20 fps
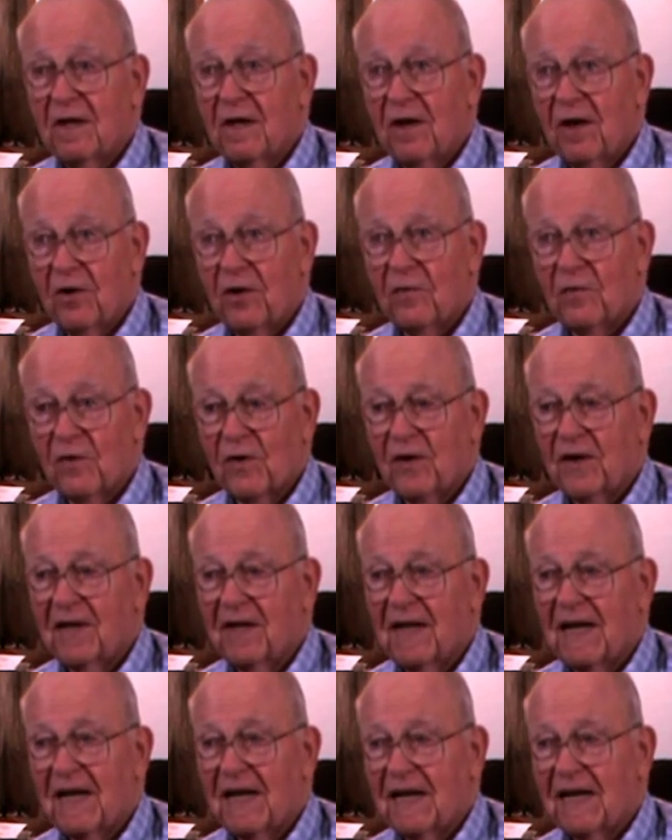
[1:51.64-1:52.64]
over in
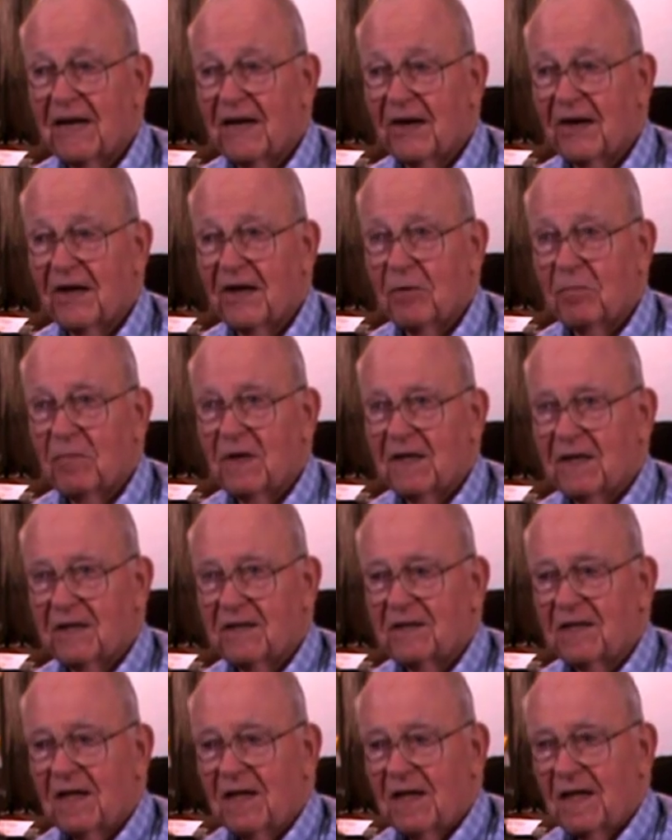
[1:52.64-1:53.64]
that area because
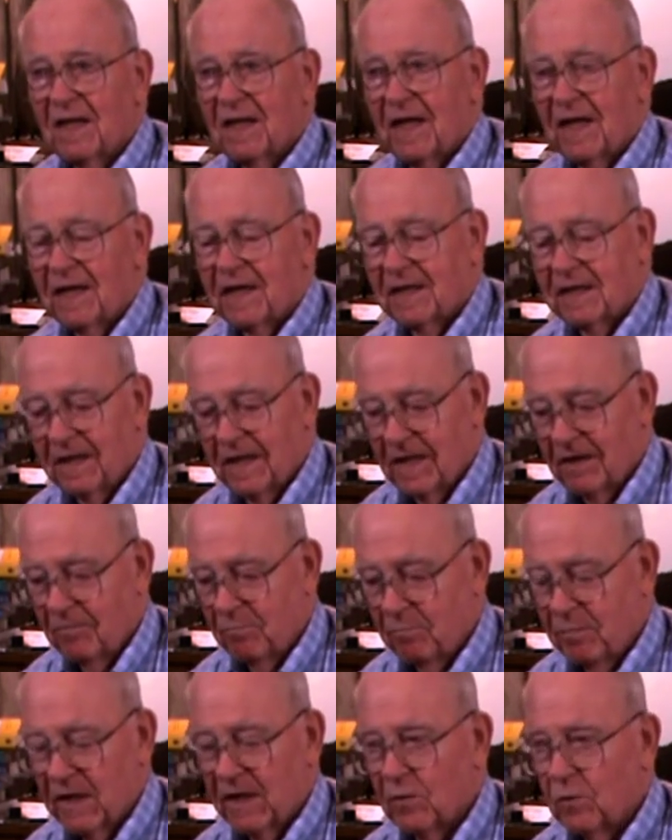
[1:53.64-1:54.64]
they
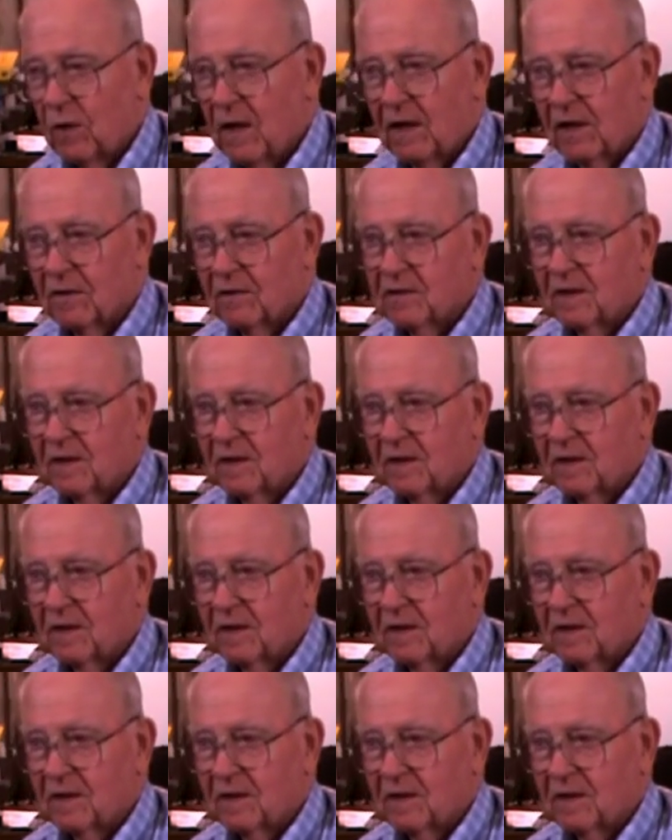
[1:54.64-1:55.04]
have big wells.